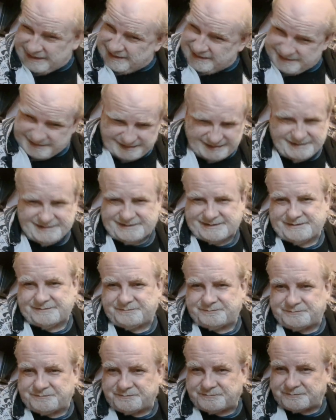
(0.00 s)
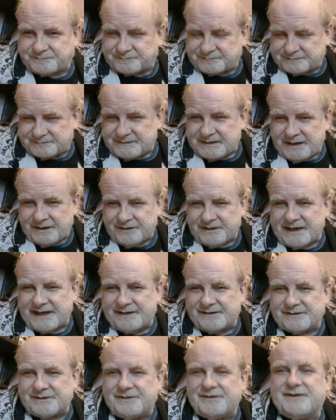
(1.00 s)
It says
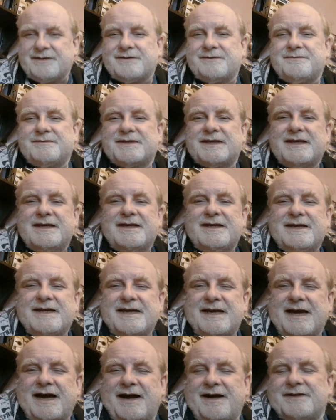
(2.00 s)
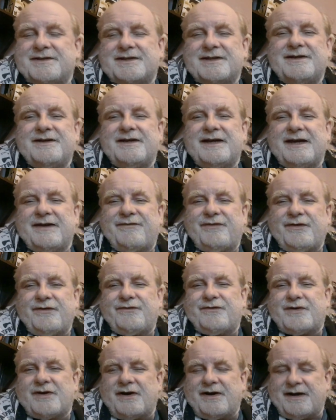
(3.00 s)
algorithms. Also, if
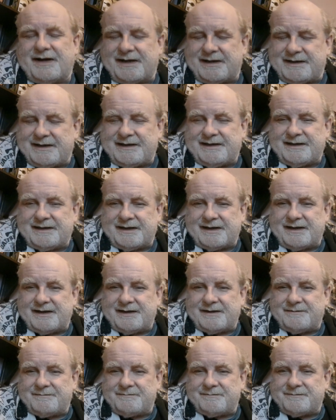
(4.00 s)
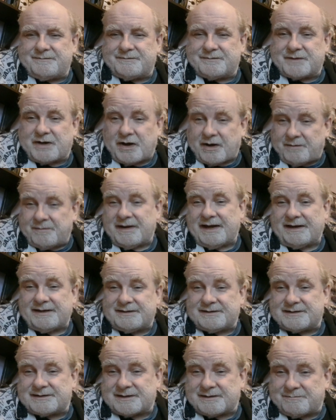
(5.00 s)
you've got any
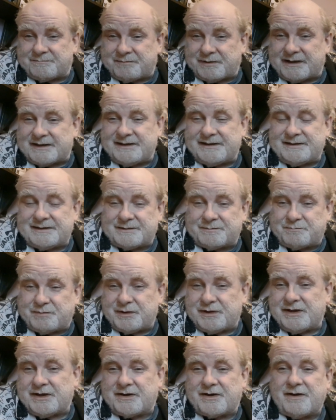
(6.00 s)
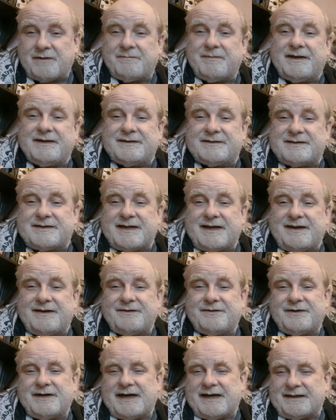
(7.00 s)
comments, please put your comments
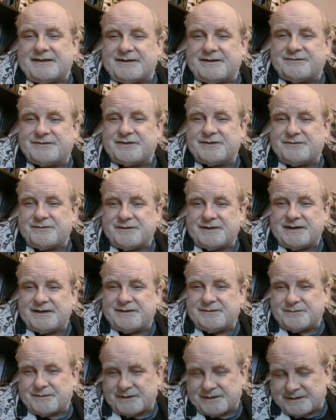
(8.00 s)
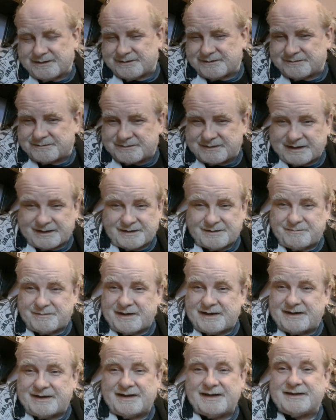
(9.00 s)
down. I'd love to read what you think
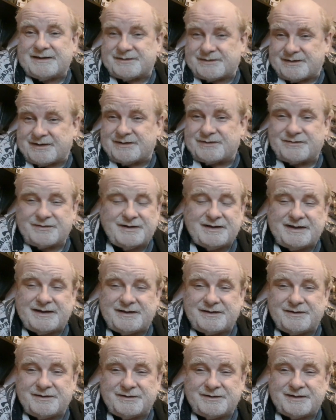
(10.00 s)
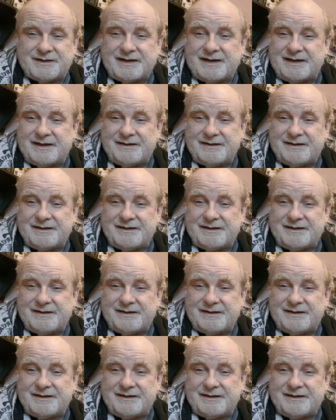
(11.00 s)
about it. It's really good.